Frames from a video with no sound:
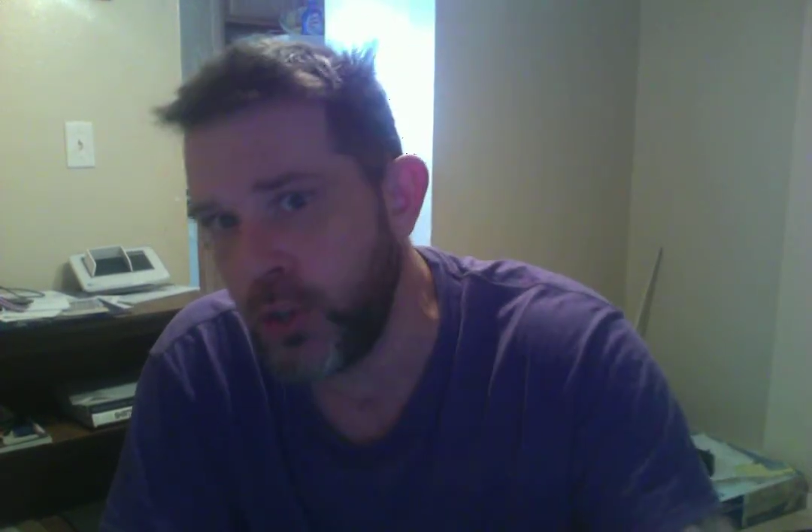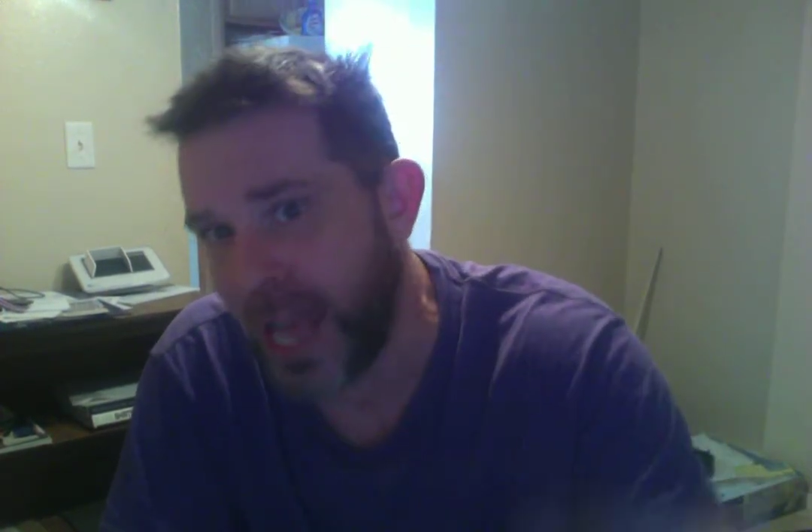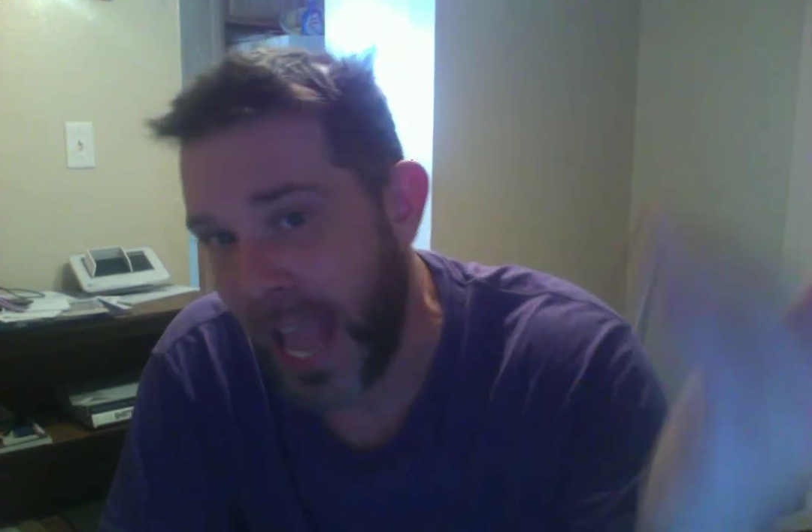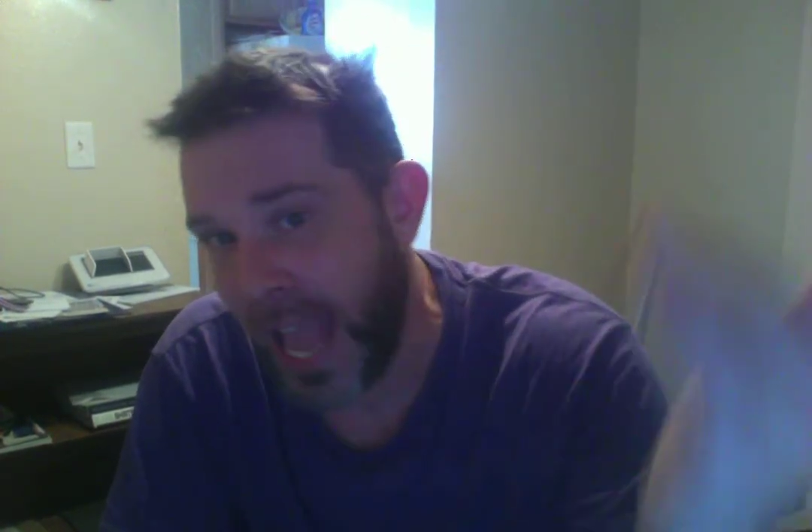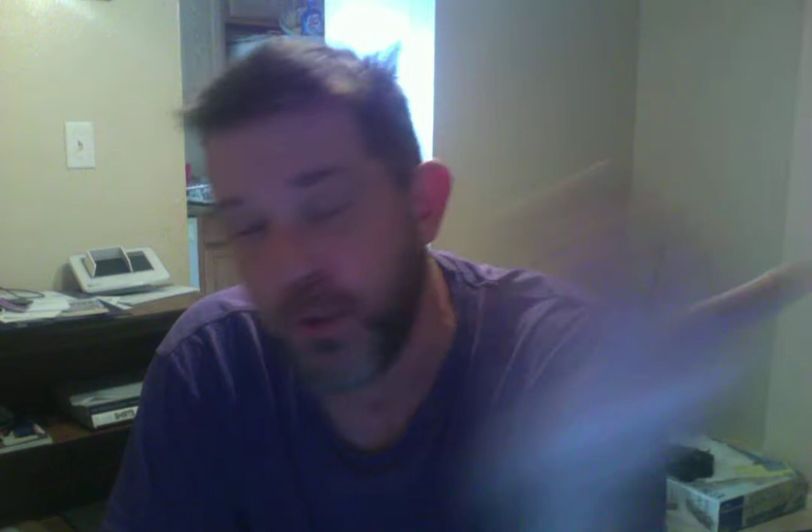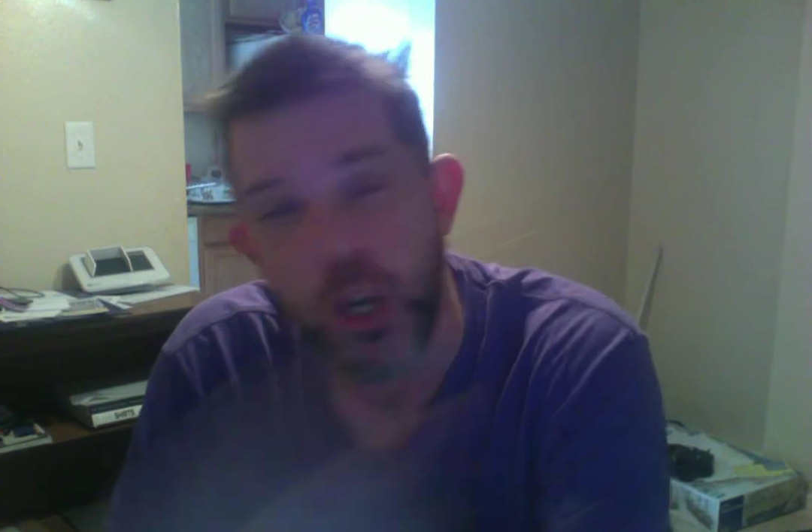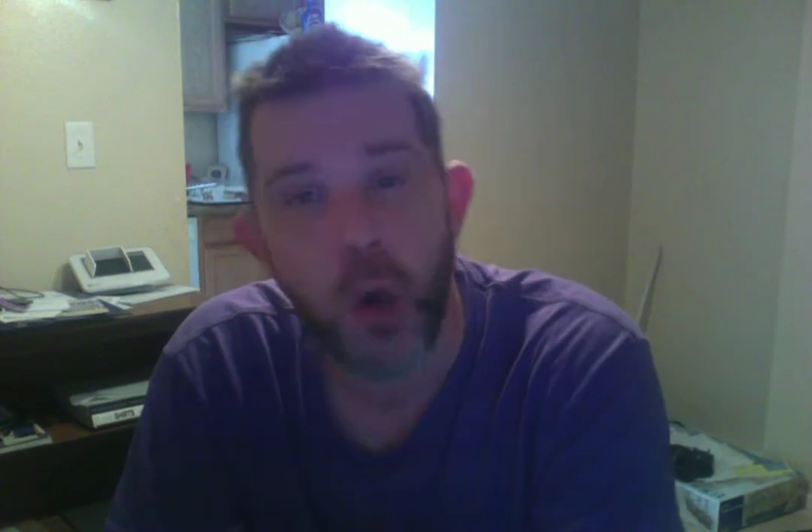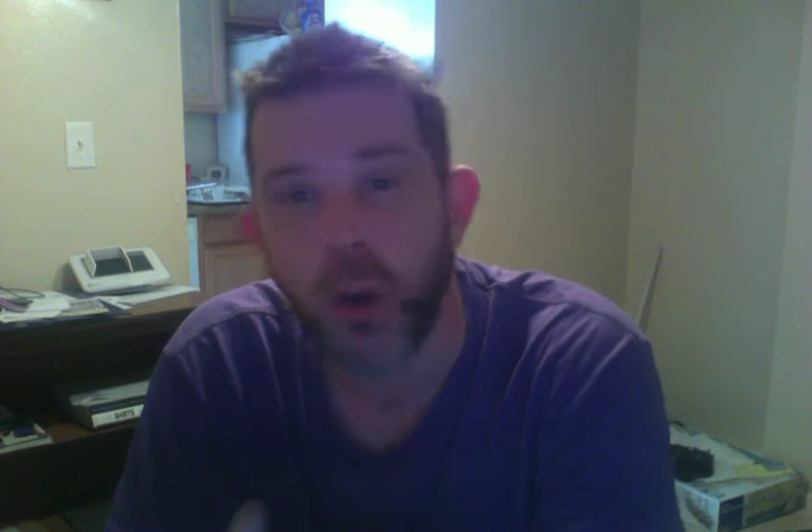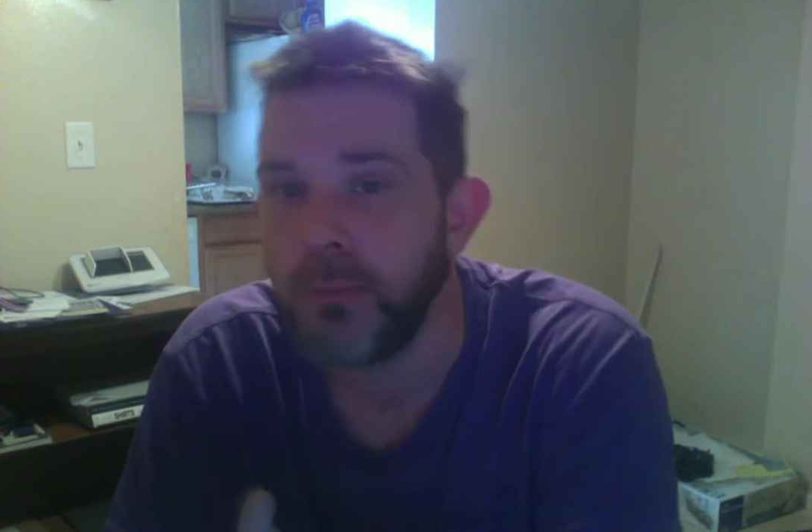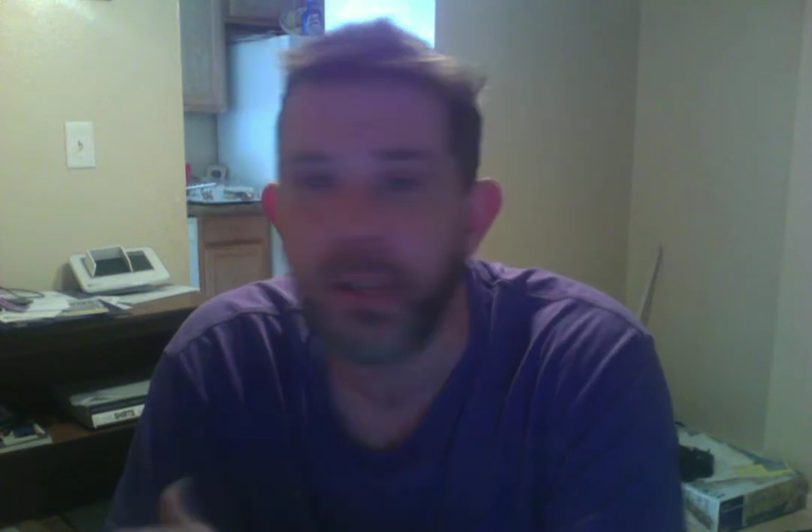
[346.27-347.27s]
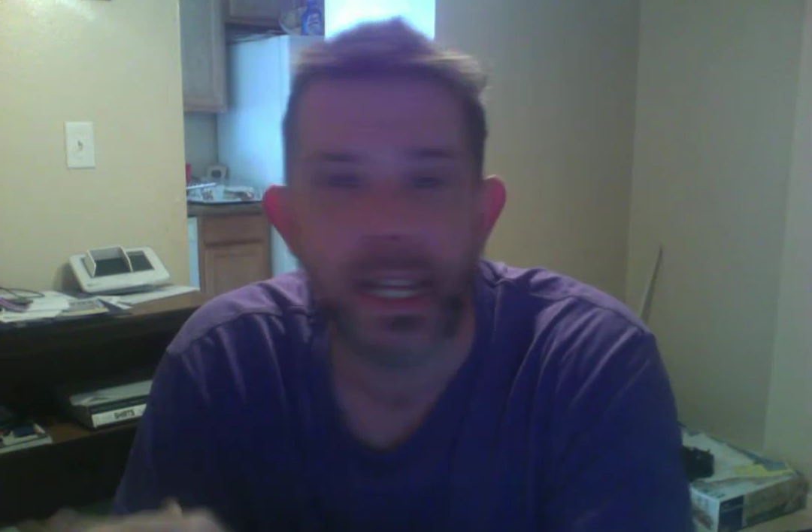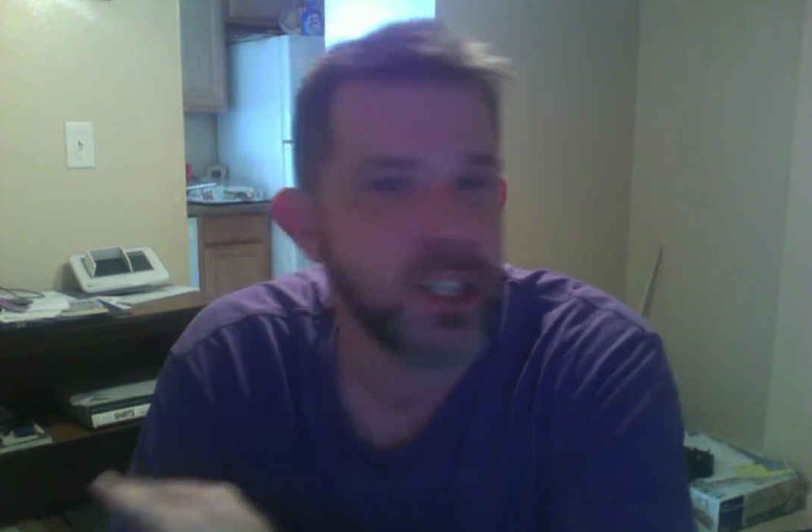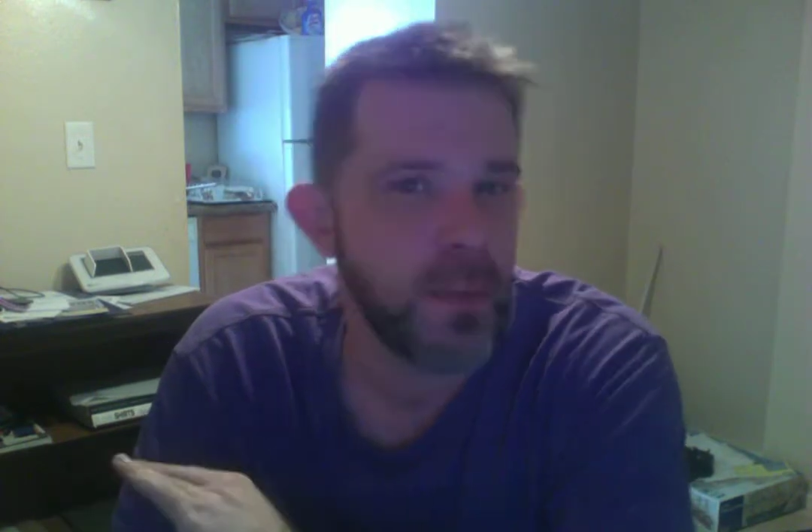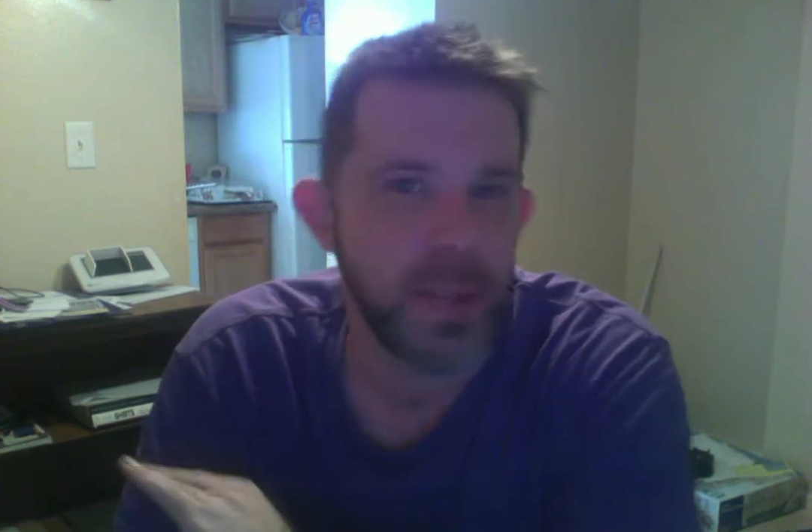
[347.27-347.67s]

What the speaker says: I have no complaints on